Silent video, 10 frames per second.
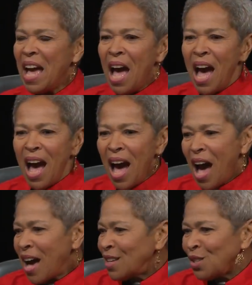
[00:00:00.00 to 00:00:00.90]
Mm-hmm.
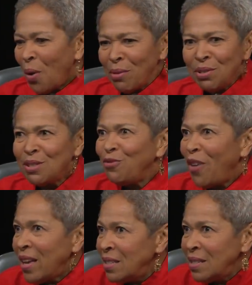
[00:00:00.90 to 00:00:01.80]
So I was just
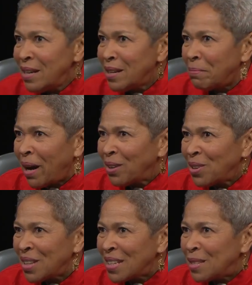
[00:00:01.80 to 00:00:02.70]
fascinated by
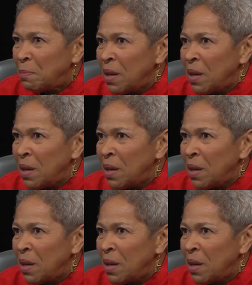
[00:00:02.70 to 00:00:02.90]
all this, mm-hmm.